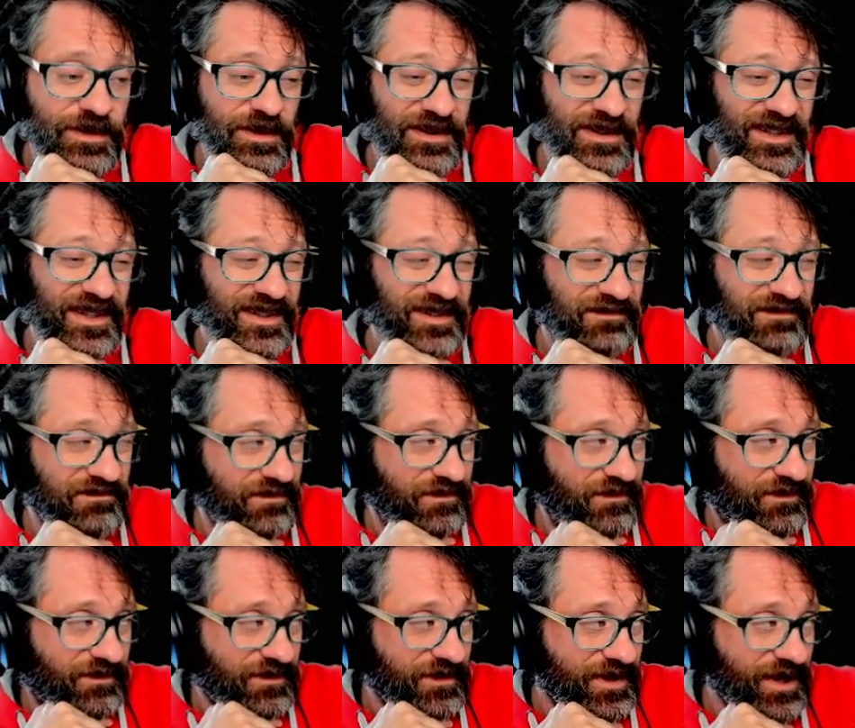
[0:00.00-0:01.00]
I think it
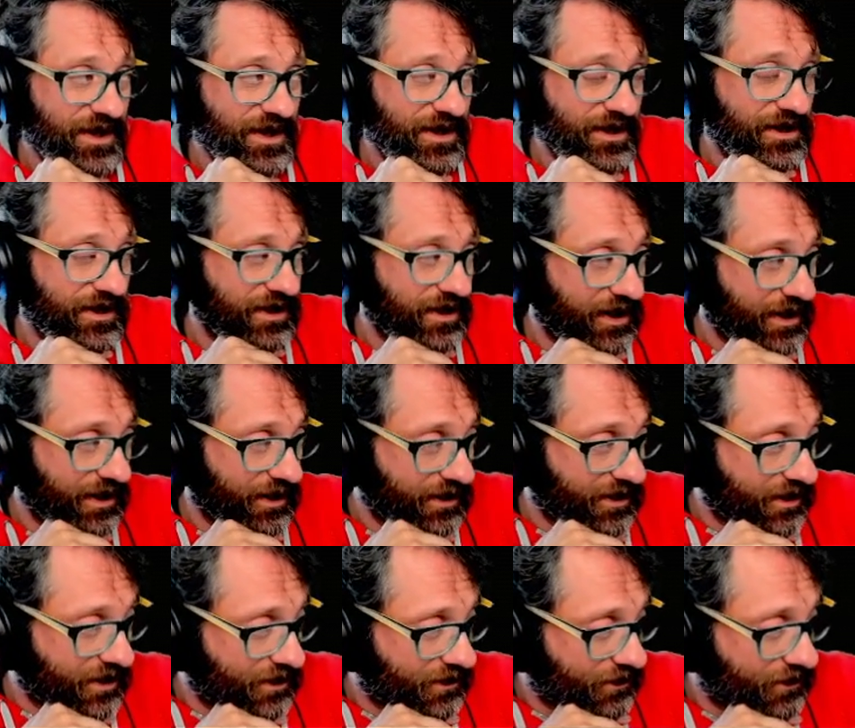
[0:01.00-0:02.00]
technically
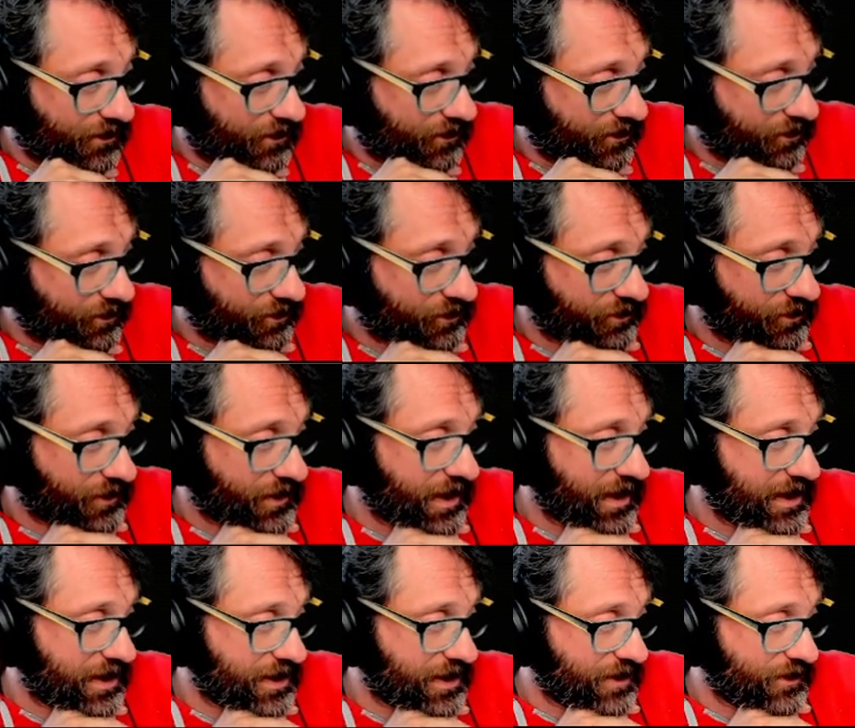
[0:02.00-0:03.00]
counts as
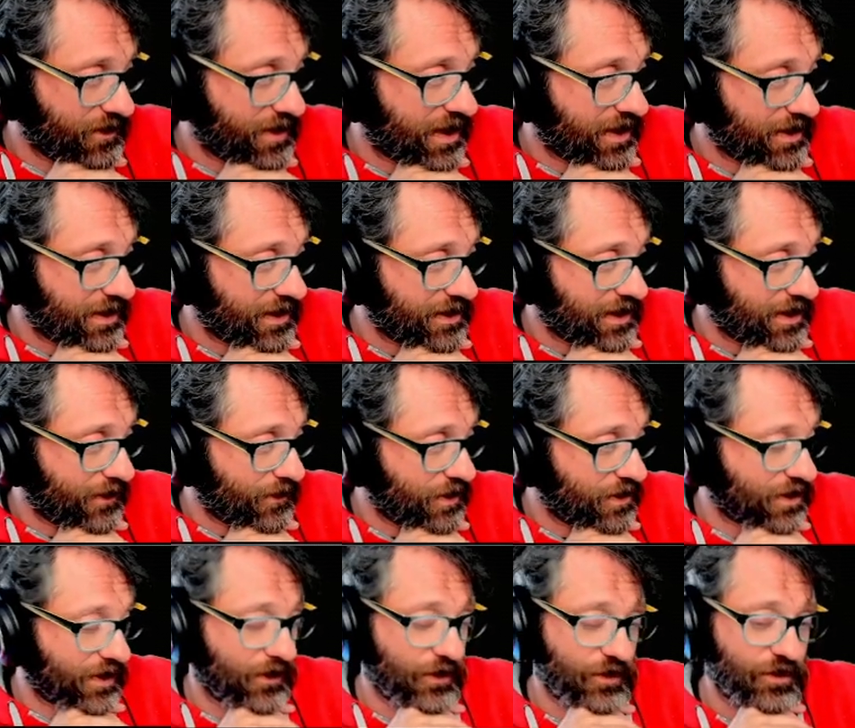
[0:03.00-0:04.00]
melee
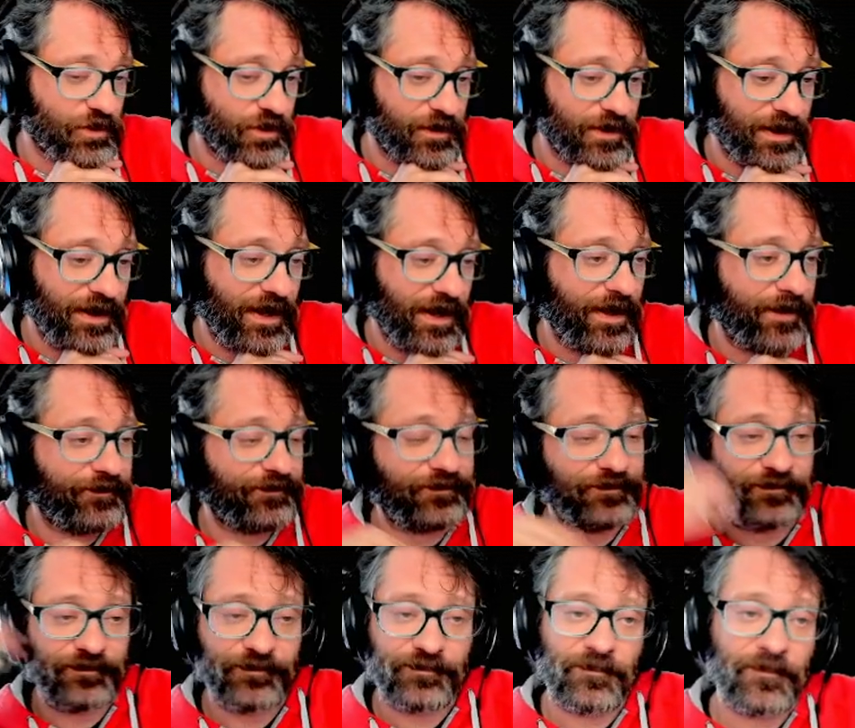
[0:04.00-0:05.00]
damage. I'm not sure, but
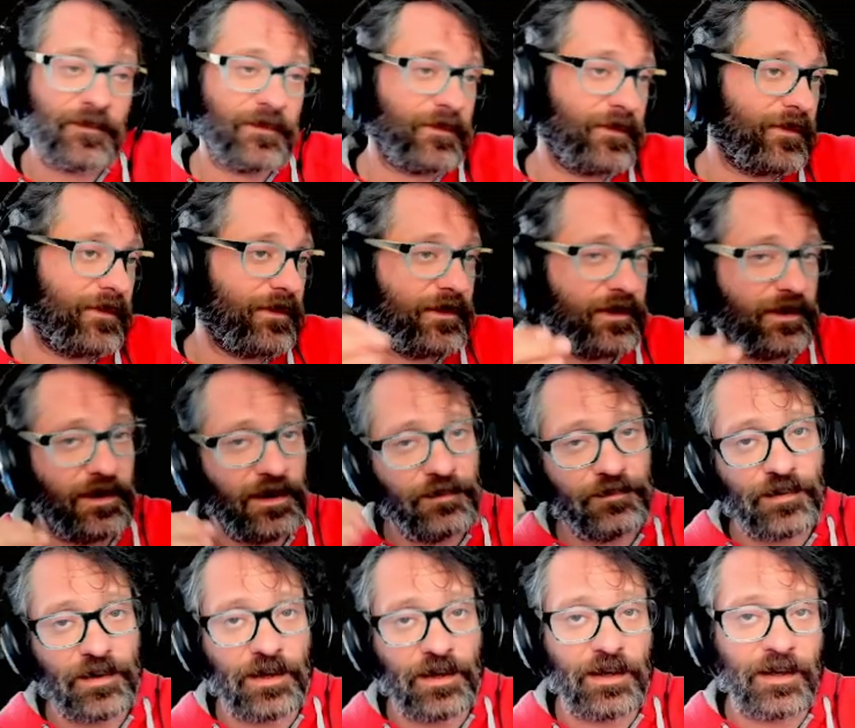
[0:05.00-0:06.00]

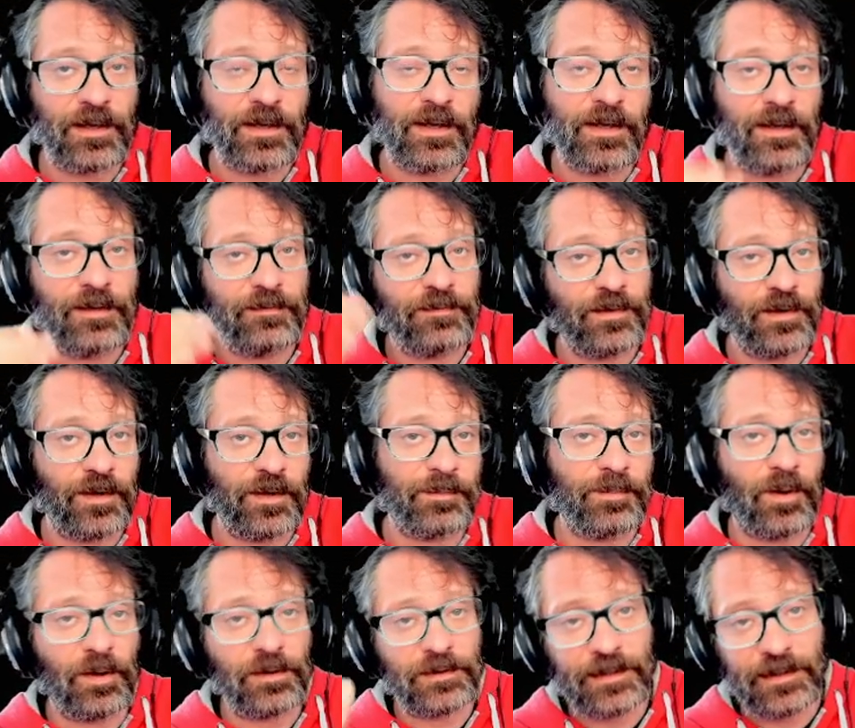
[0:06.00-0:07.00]
if a
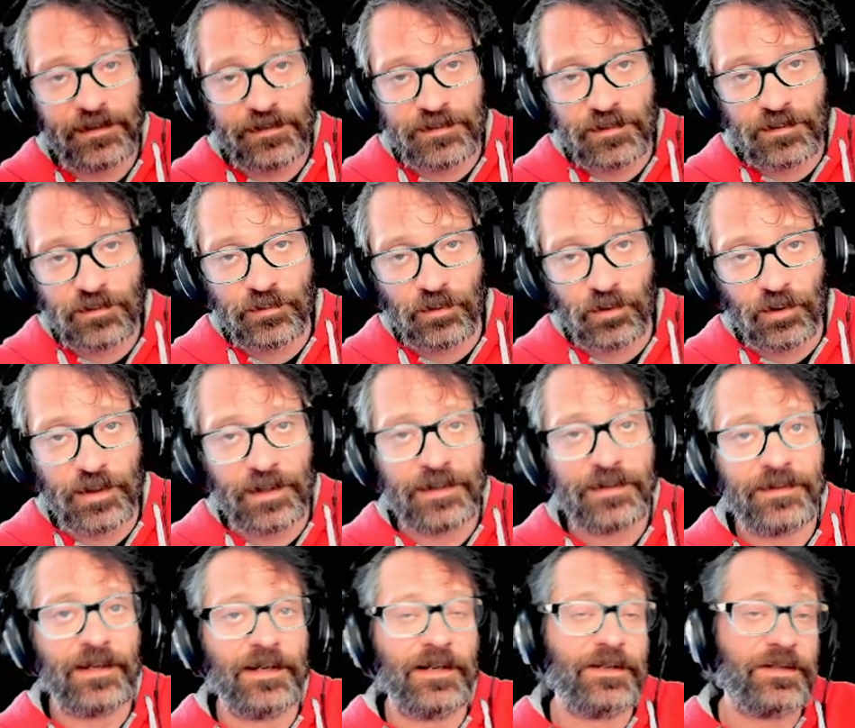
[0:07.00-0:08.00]
bot gets destroyed,
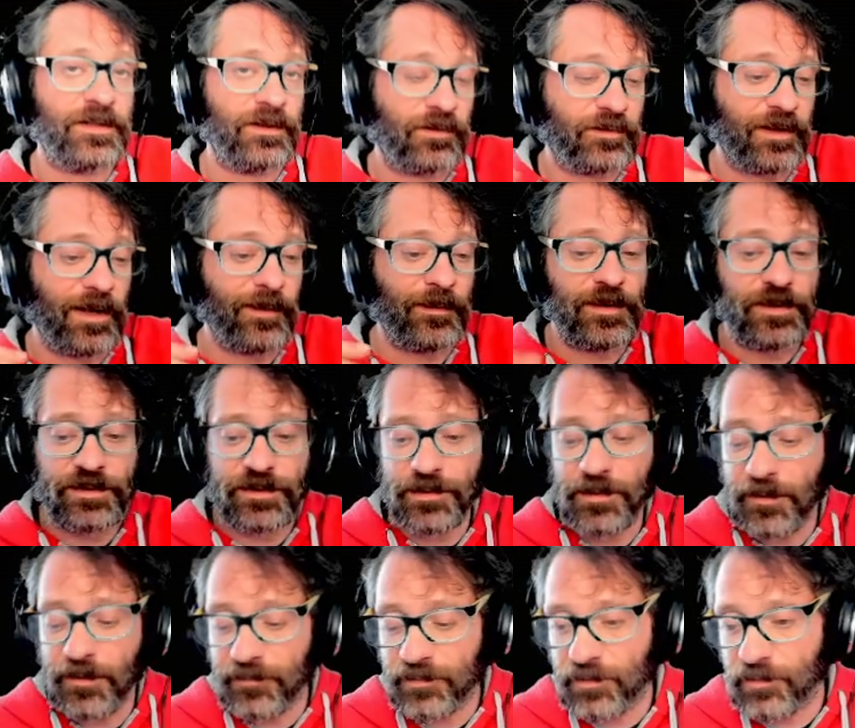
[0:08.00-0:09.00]
then it deals damage to
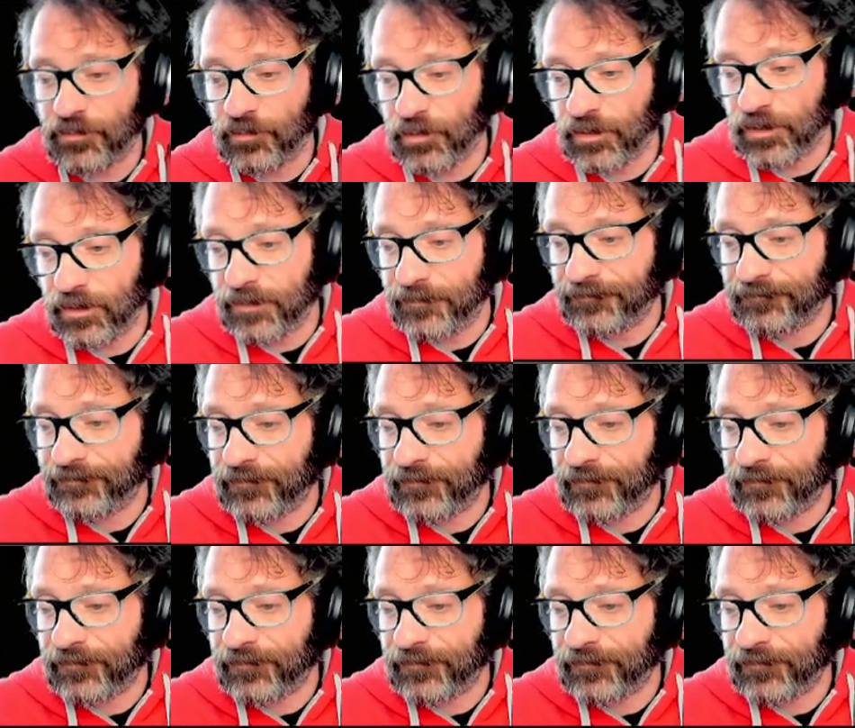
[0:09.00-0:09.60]
whoever destroyed it.